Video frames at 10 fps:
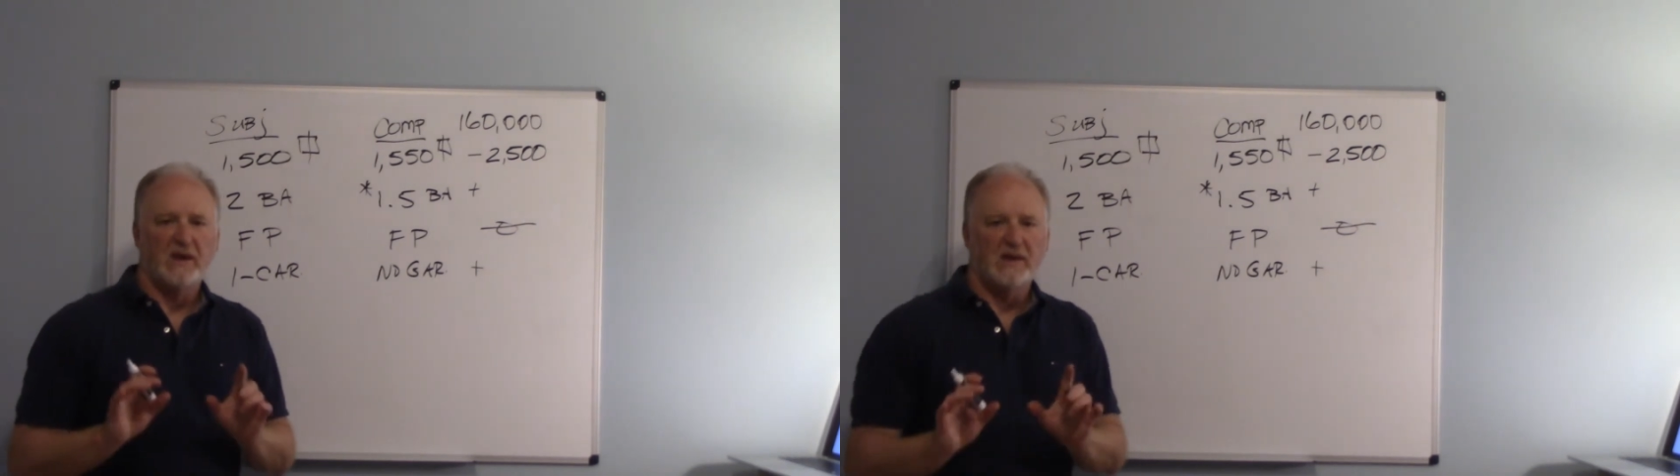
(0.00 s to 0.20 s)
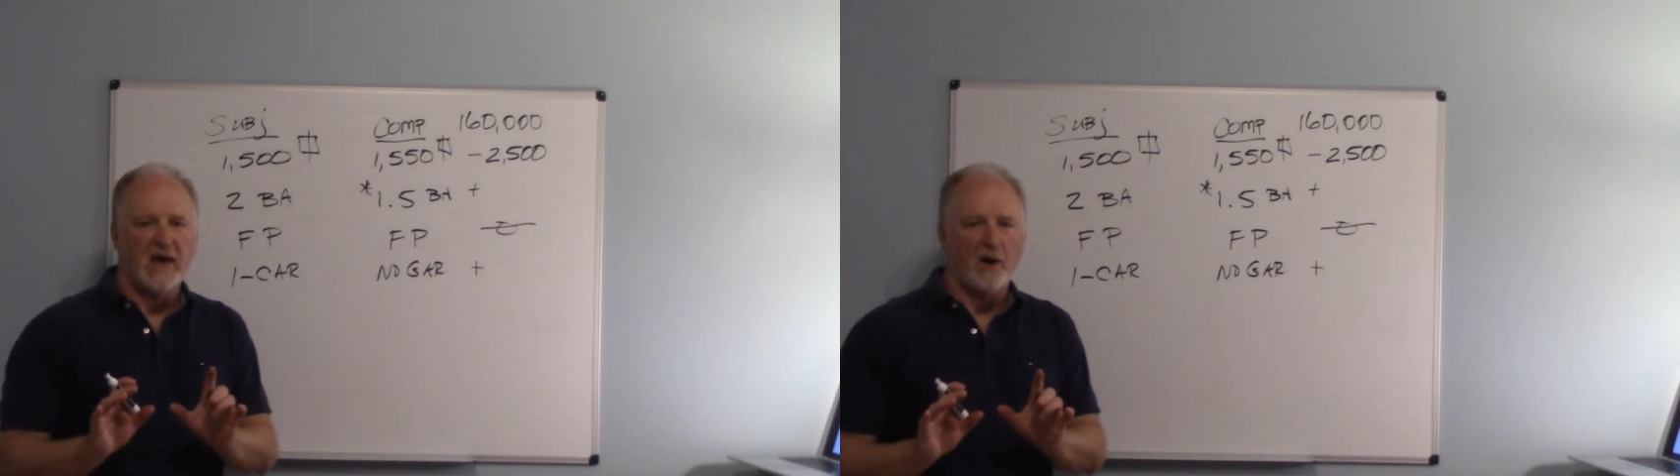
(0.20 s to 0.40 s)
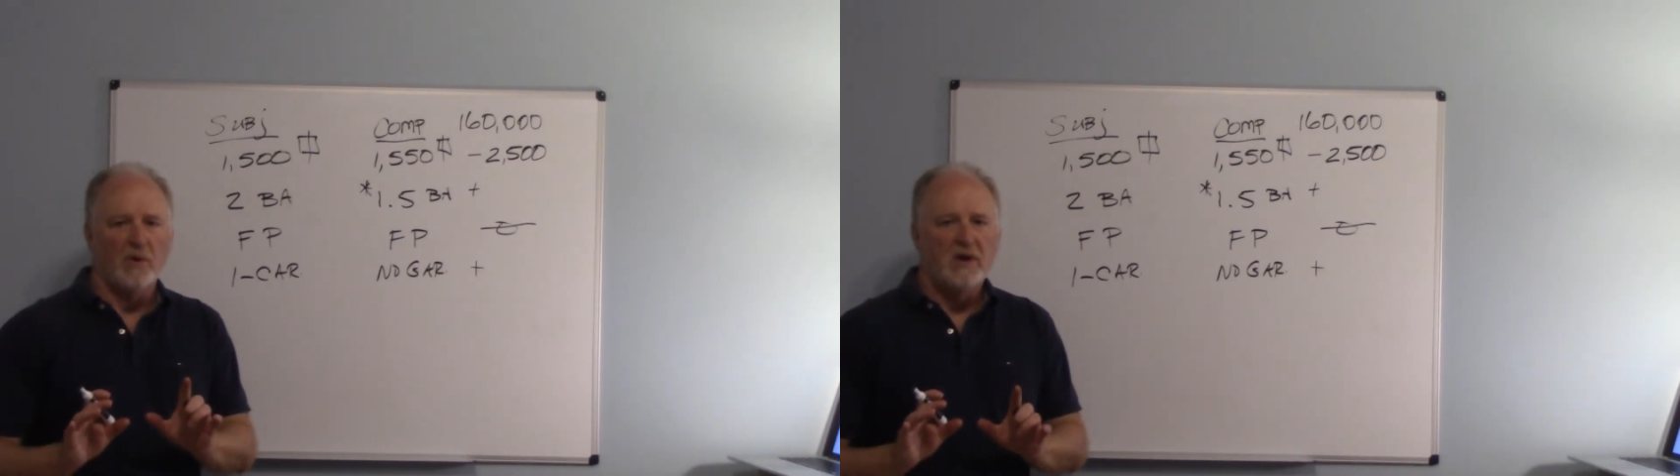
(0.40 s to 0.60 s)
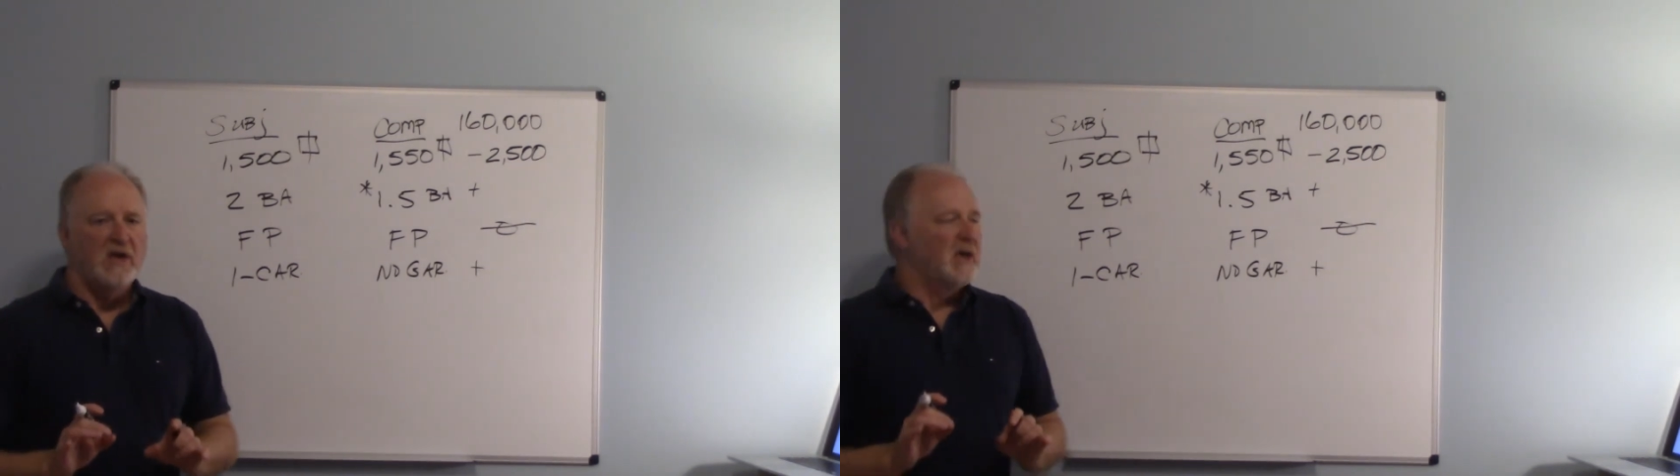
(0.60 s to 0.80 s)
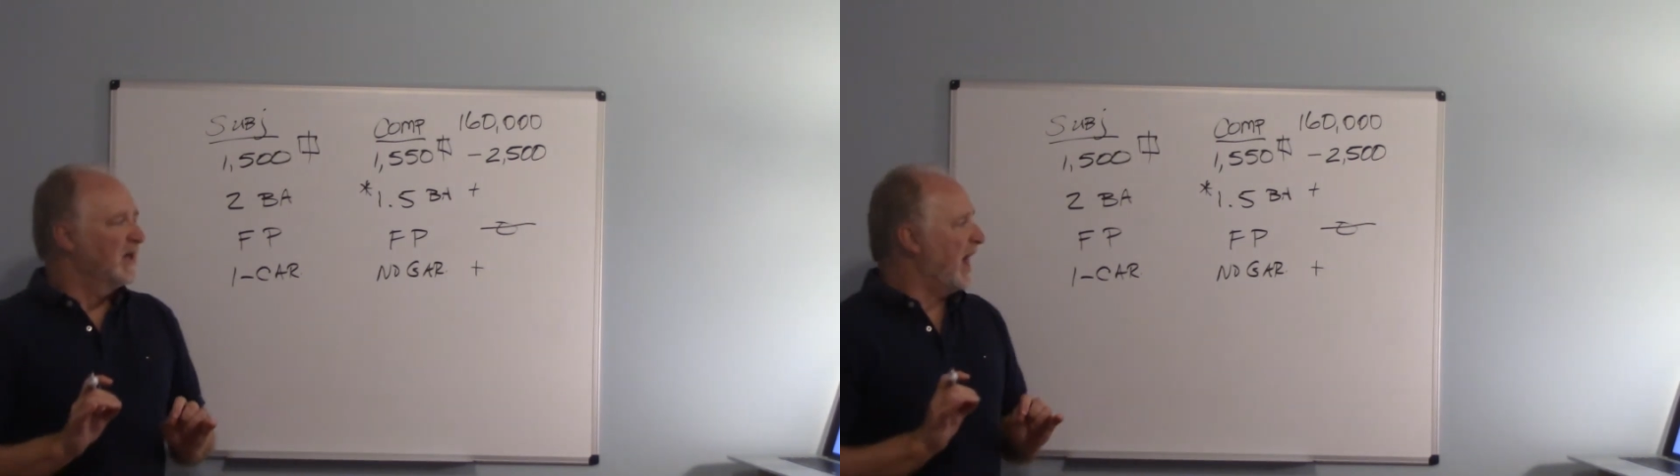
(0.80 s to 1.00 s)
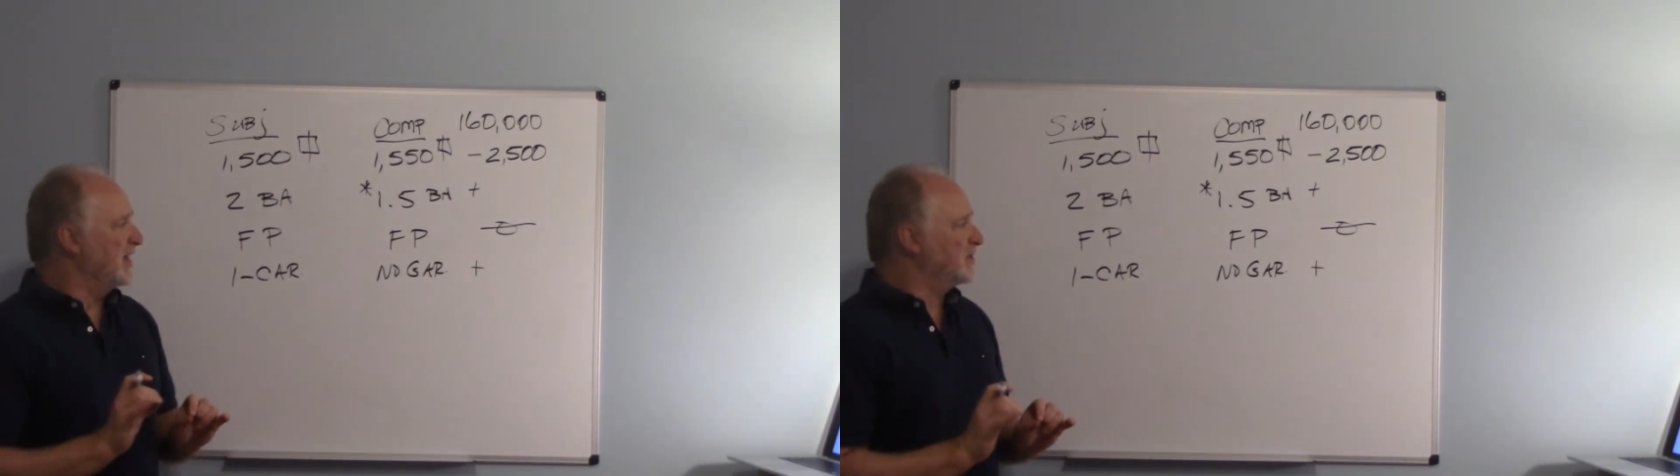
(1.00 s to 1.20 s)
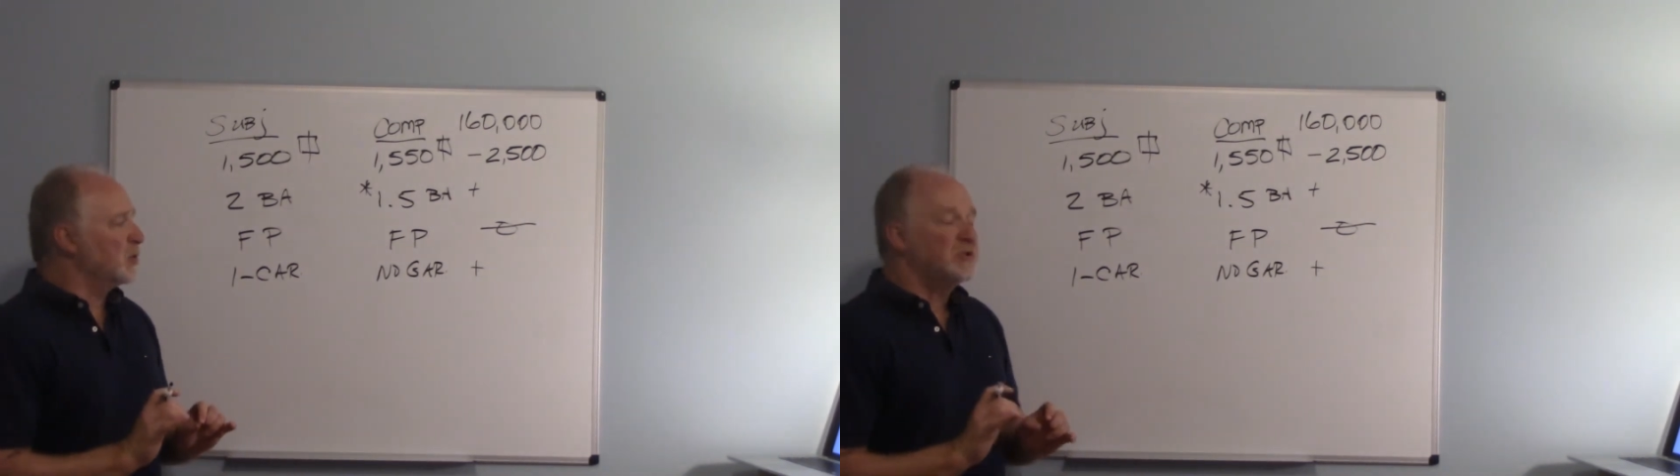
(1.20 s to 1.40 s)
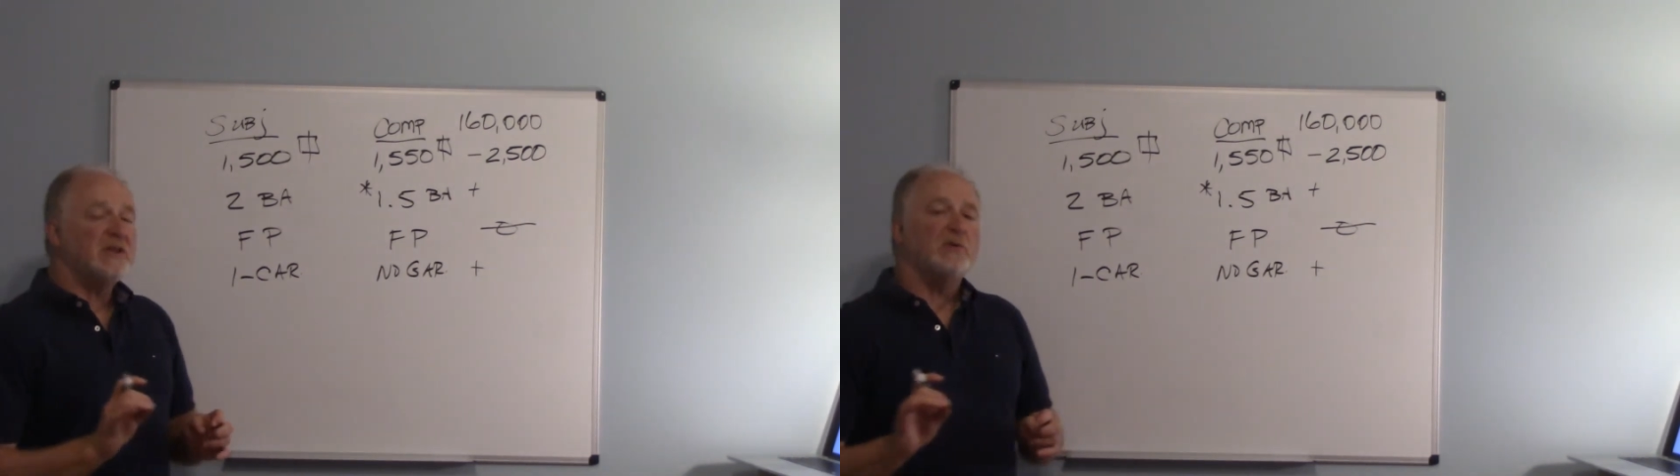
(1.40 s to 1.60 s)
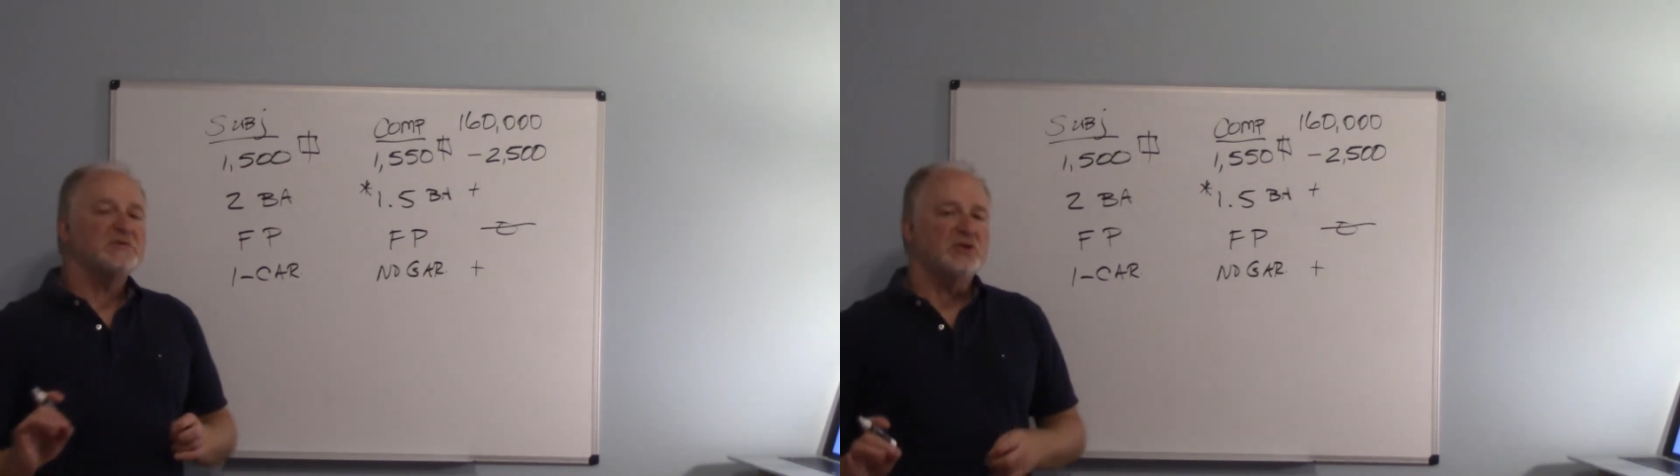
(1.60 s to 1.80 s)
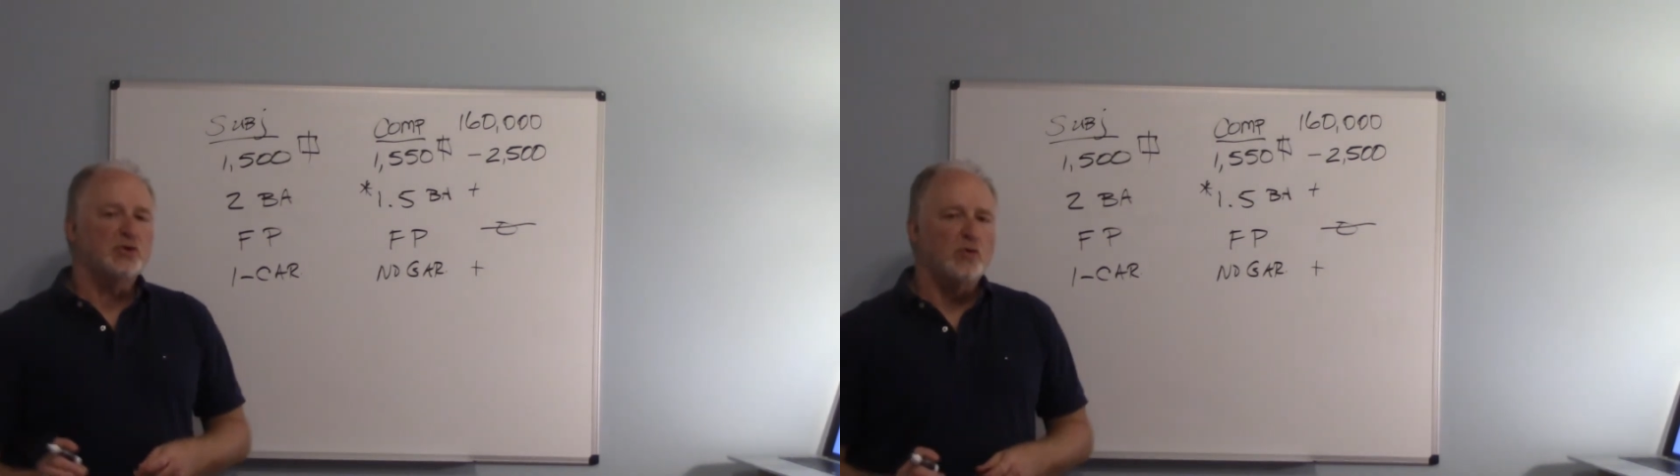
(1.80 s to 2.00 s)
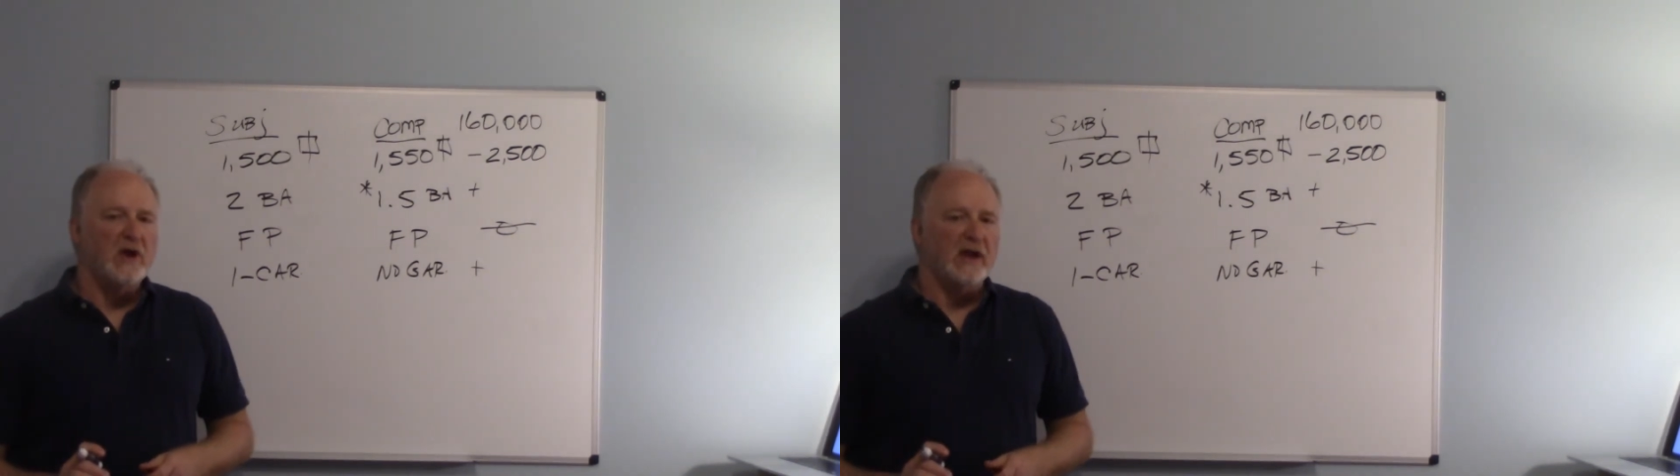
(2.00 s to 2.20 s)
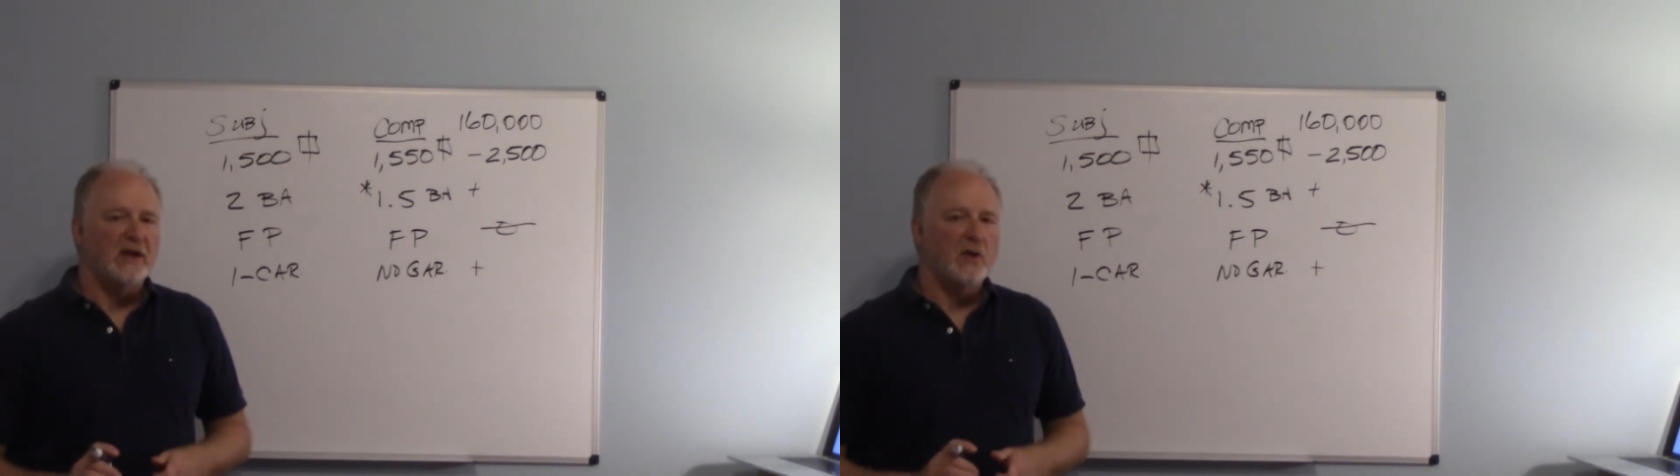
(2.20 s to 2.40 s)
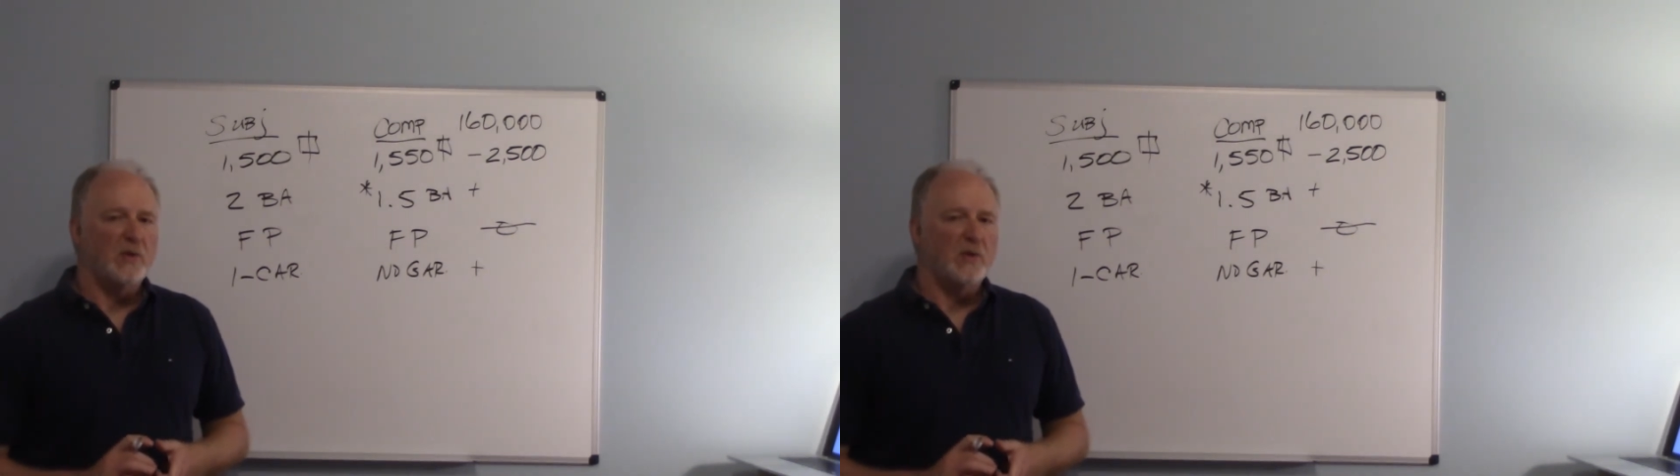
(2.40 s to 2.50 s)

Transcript: Now, I told you there was a trick